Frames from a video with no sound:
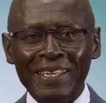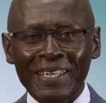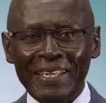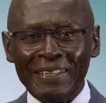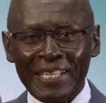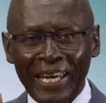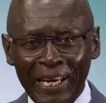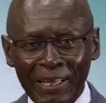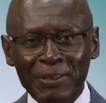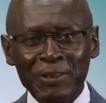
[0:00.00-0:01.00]
In the
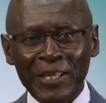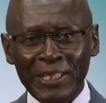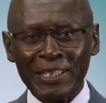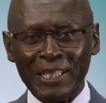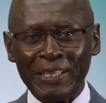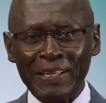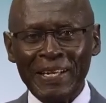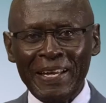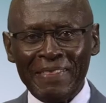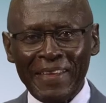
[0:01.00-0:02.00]
health sector,
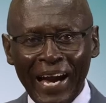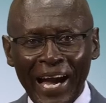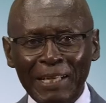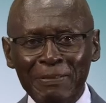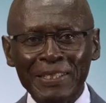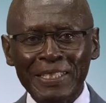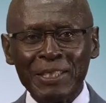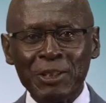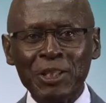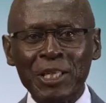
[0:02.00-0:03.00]
the
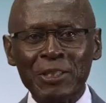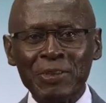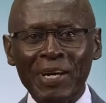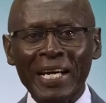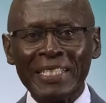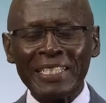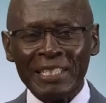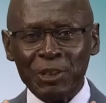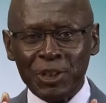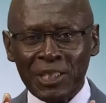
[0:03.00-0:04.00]
Adventist Church runs
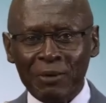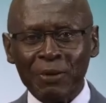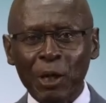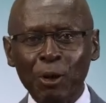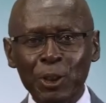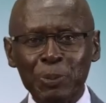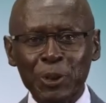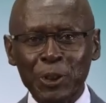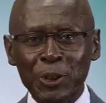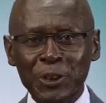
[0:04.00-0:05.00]
seven
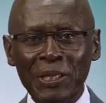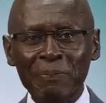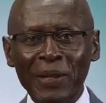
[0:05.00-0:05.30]
hospitals